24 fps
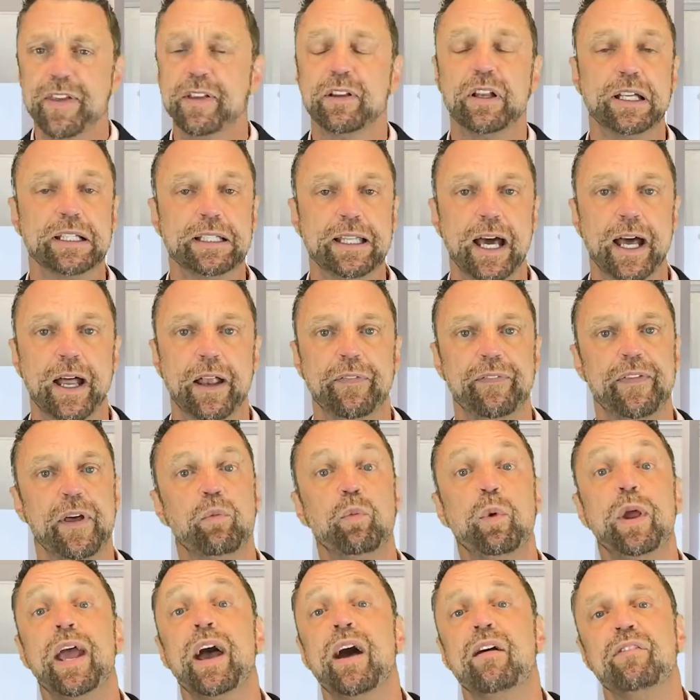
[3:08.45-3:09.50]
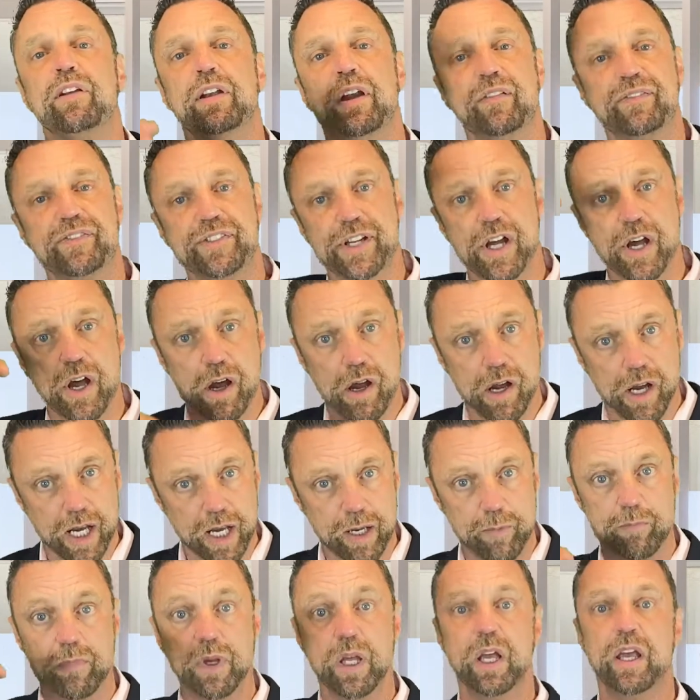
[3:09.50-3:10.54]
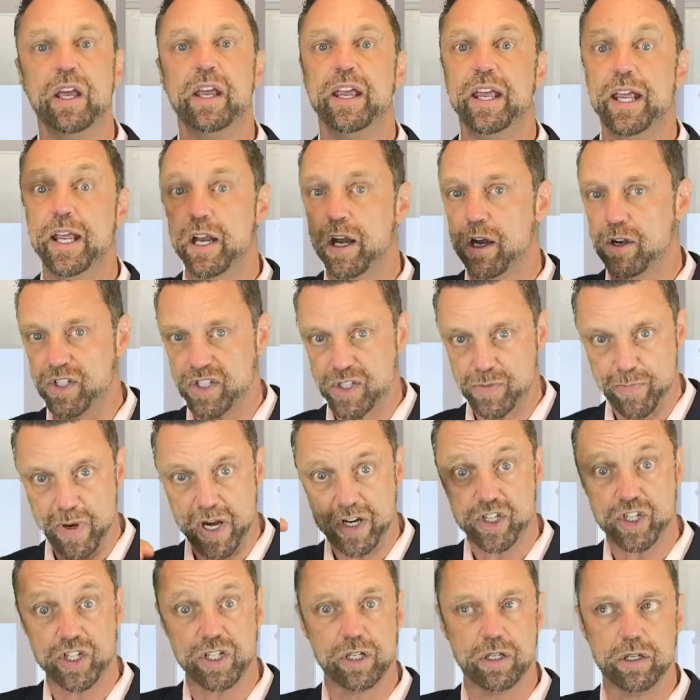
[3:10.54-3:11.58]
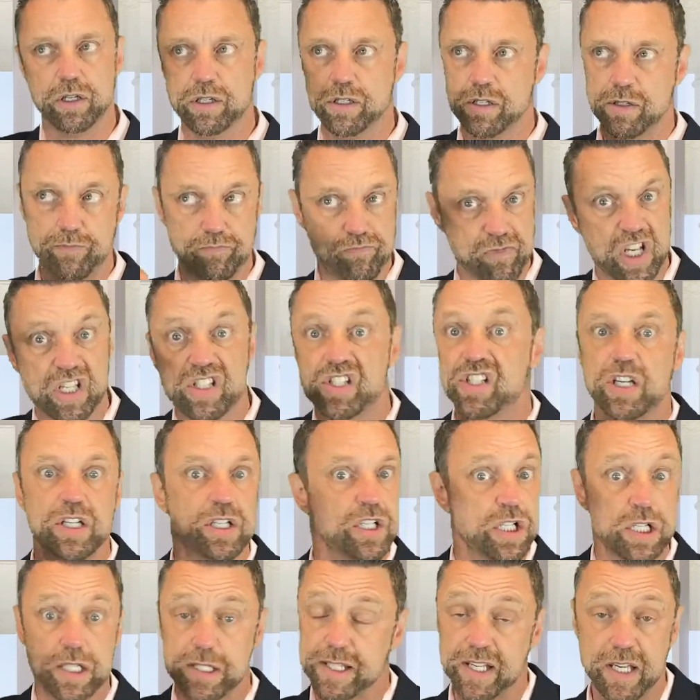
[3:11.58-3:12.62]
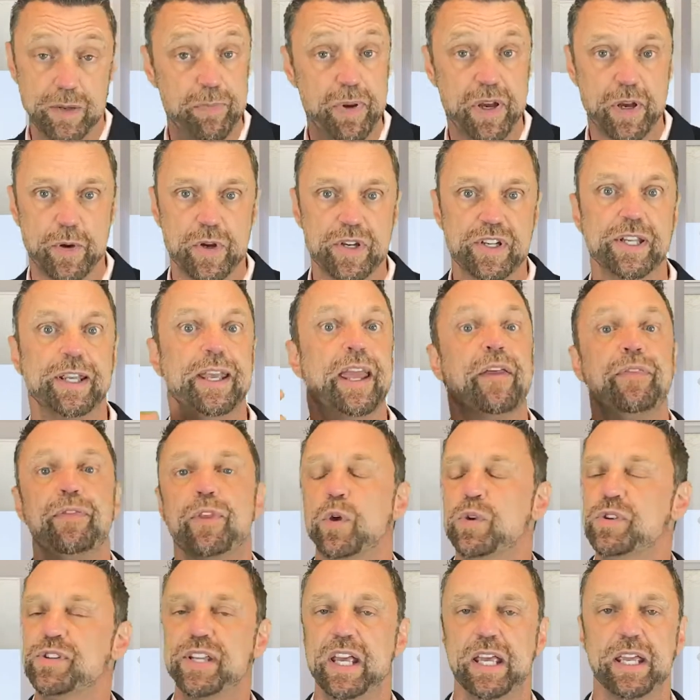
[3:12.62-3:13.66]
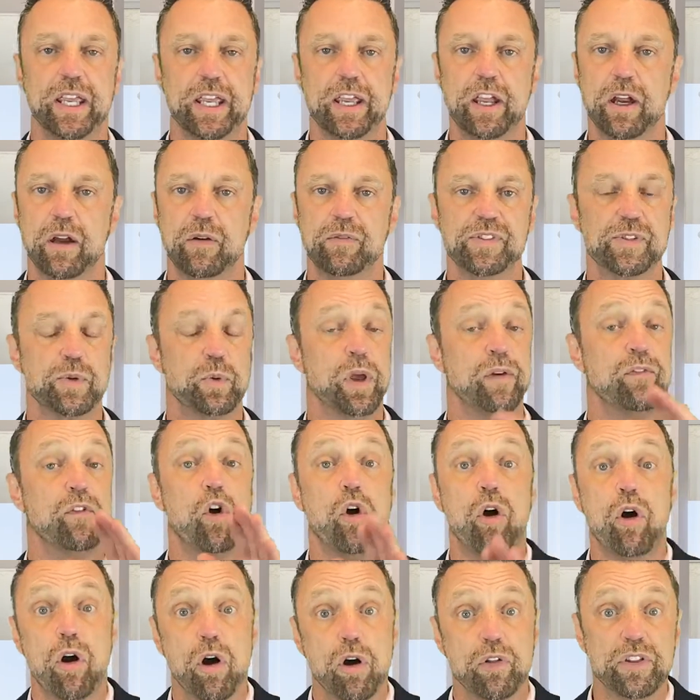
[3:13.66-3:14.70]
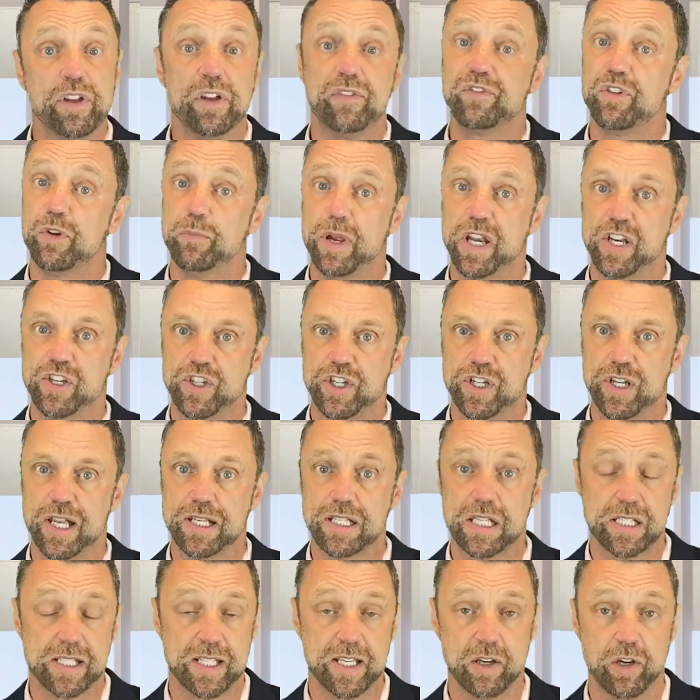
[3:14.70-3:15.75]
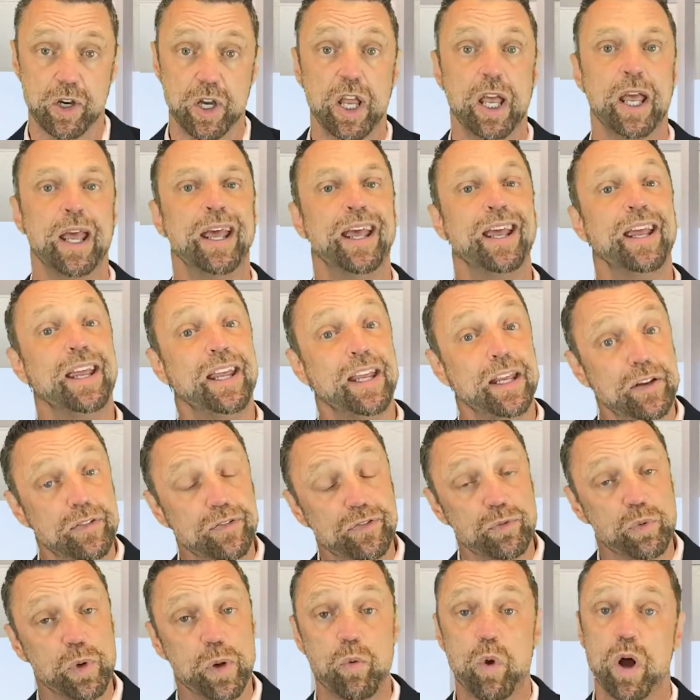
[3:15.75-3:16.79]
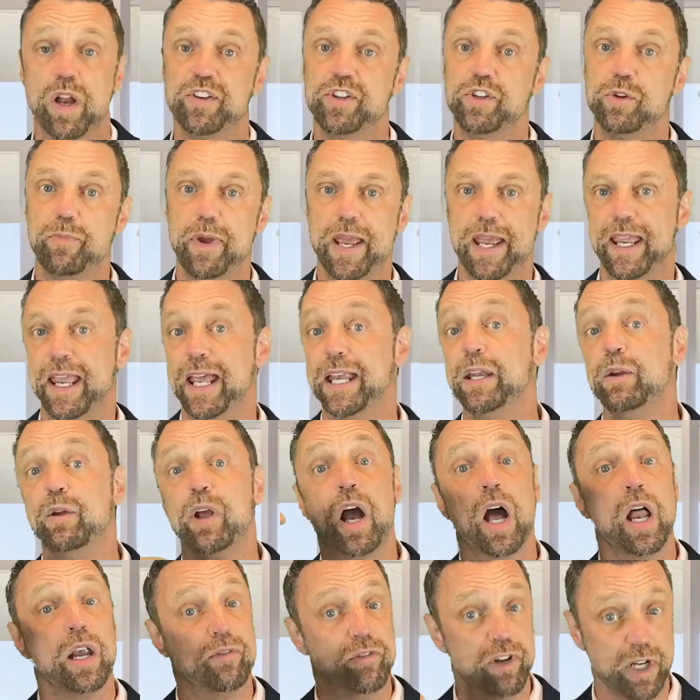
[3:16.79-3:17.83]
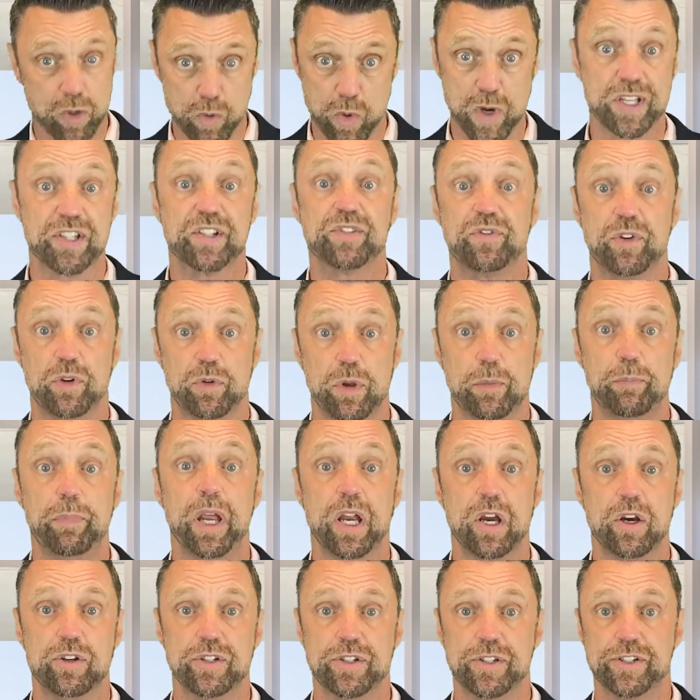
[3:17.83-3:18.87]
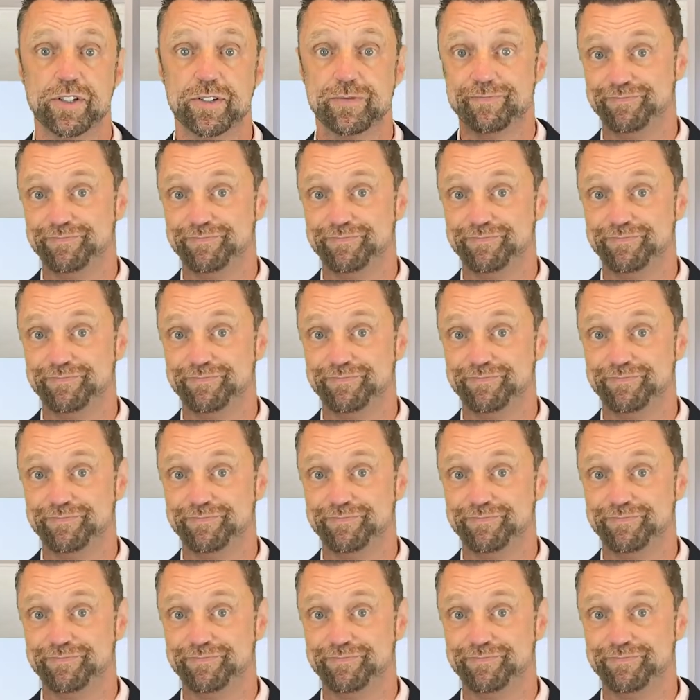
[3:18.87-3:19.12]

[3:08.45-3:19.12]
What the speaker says: like that, then we have enough time in our inspection contingency period to get those taken care of so we have all the information necessary if we want to make any kind of request for repairs.